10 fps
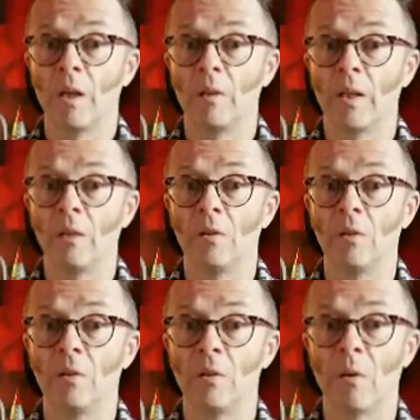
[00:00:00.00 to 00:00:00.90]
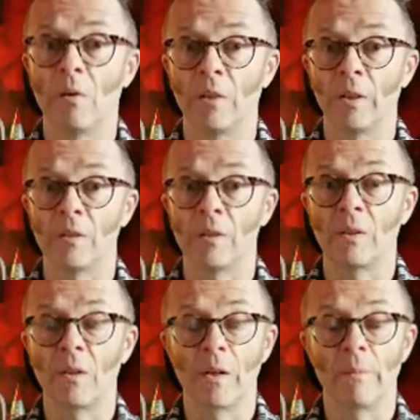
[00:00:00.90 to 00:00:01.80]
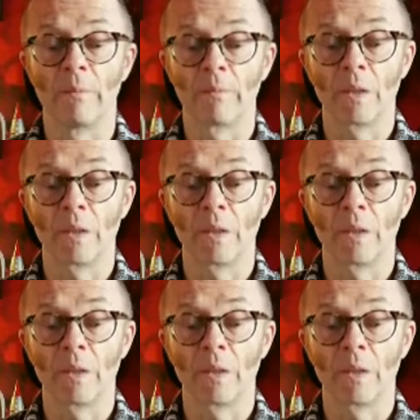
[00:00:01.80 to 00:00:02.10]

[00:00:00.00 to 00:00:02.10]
down to the politics of the time.